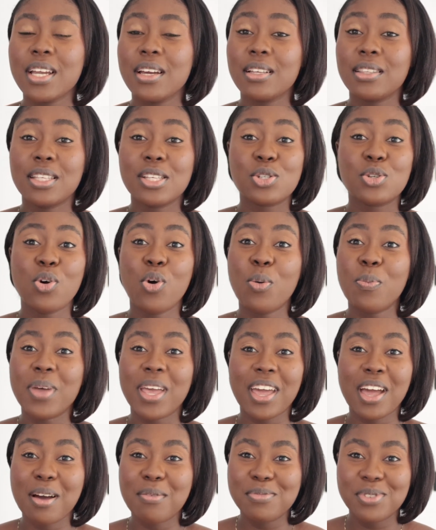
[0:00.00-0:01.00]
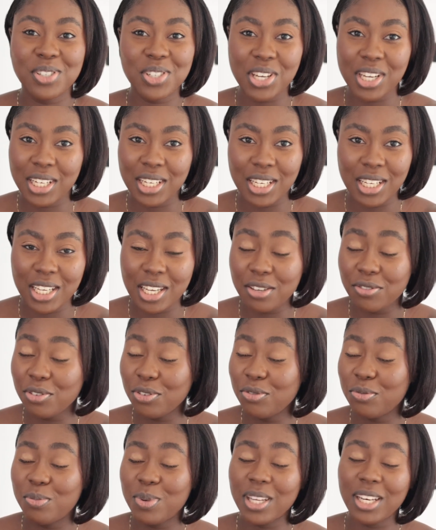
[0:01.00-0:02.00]
This whole makeup journey, if
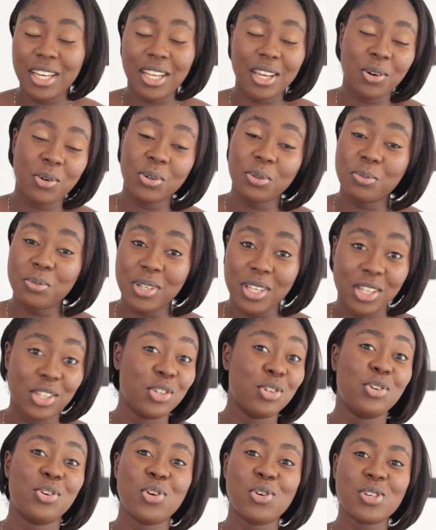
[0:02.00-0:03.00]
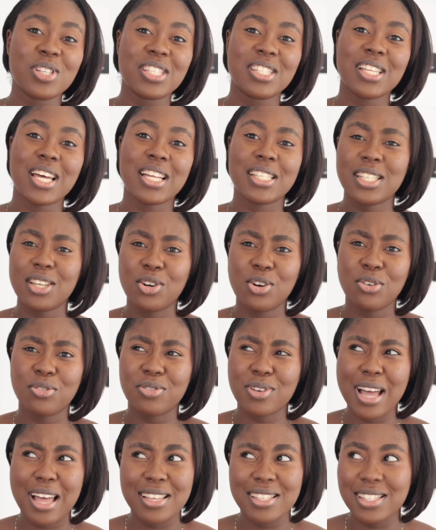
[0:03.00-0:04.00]
you've been here with me, you know, started off
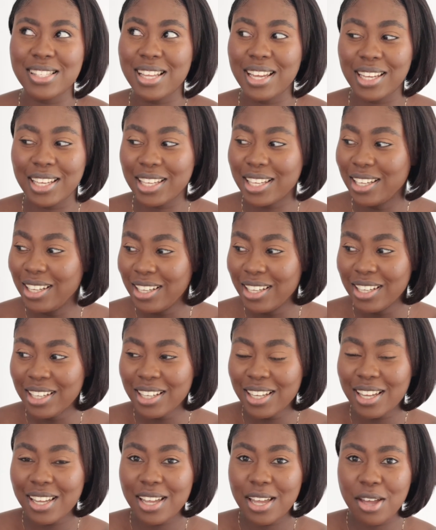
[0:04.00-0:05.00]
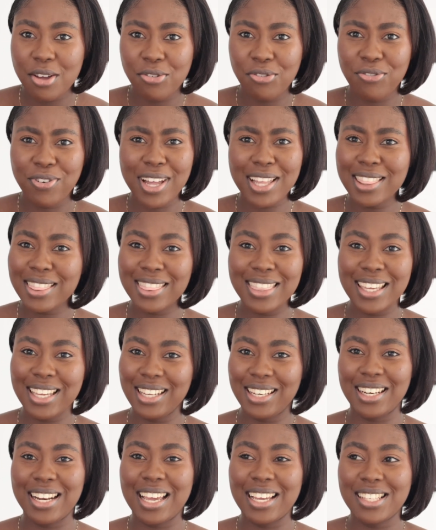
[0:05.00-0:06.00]
as like a fun
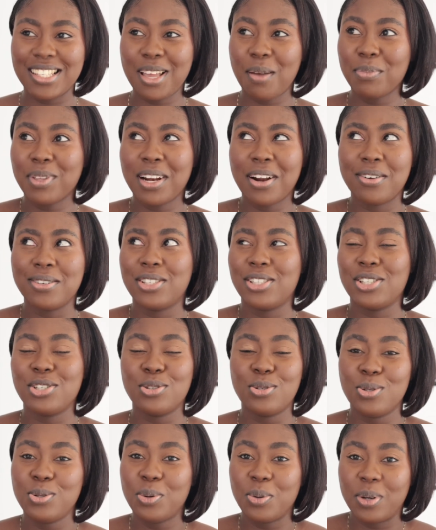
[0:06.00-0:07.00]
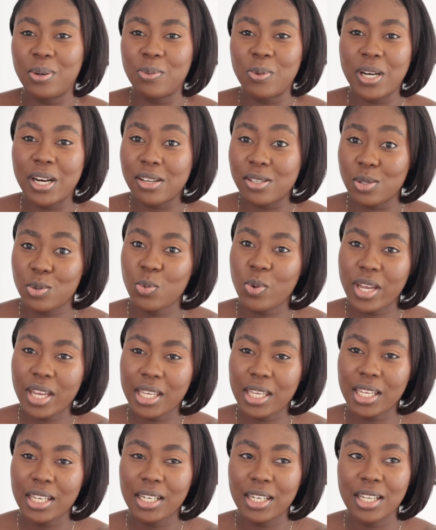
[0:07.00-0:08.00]
thing, like something I was just doing when I was
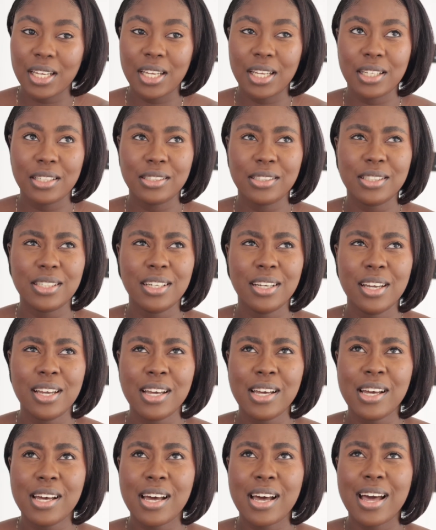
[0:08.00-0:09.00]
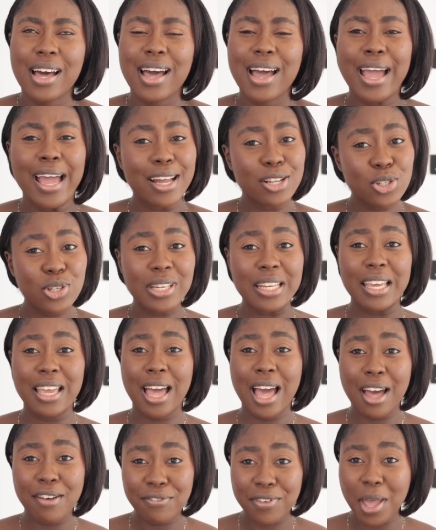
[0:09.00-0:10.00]
working. And I actually
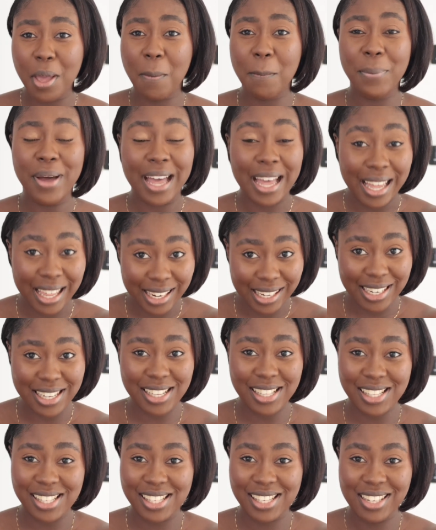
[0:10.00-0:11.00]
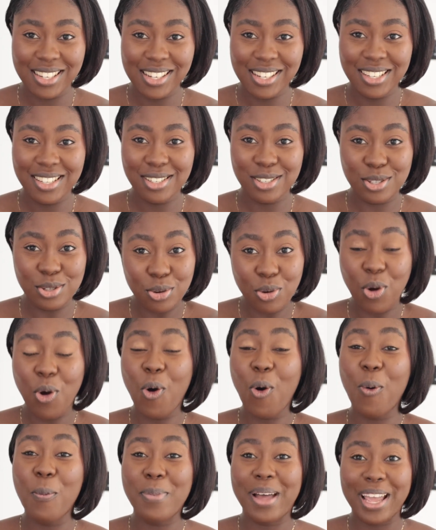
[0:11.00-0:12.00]
have a palette to
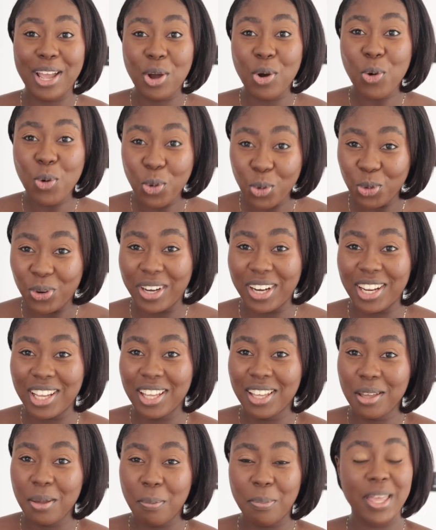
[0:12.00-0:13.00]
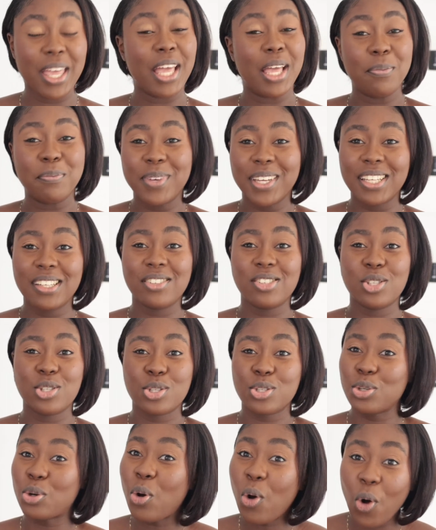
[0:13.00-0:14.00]
call my own,
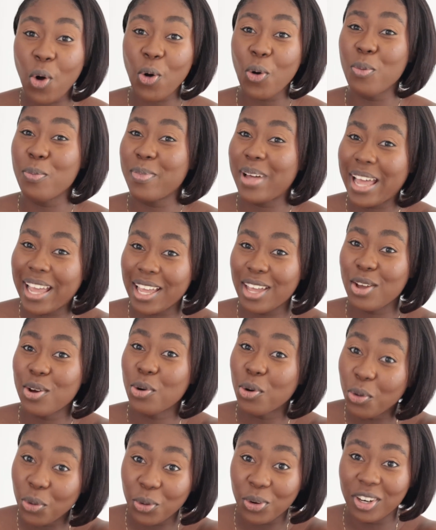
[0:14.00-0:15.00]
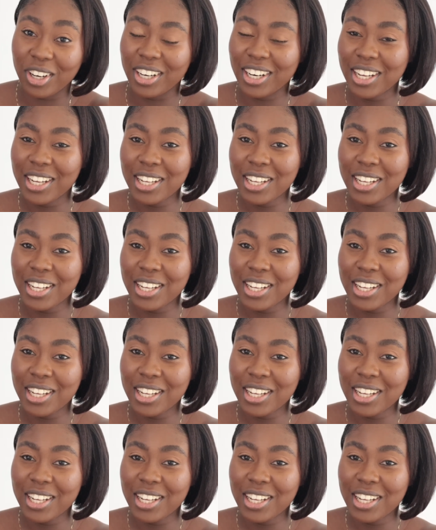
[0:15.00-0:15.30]
pigments to call my own,